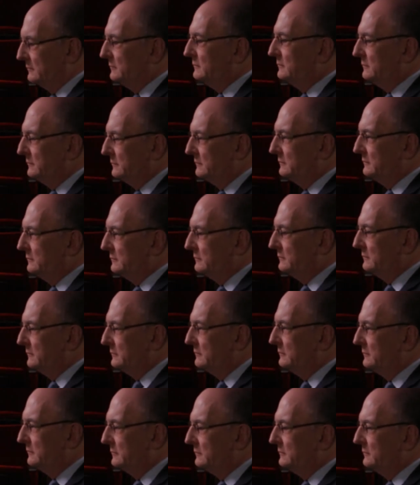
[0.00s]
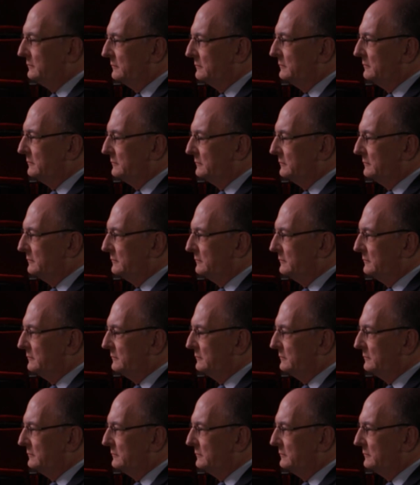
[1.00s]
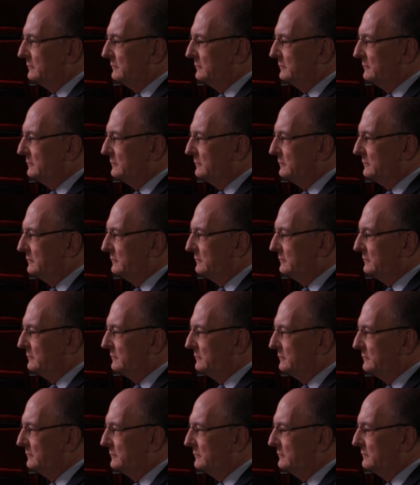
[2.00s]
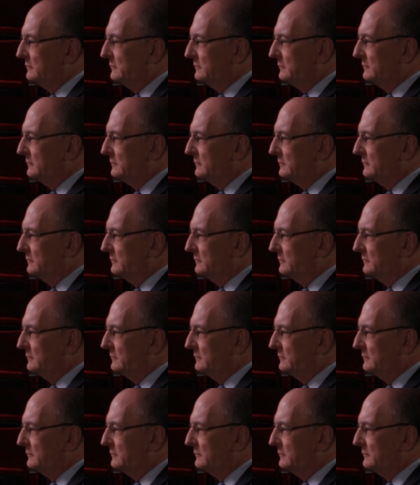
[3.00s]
[no speech]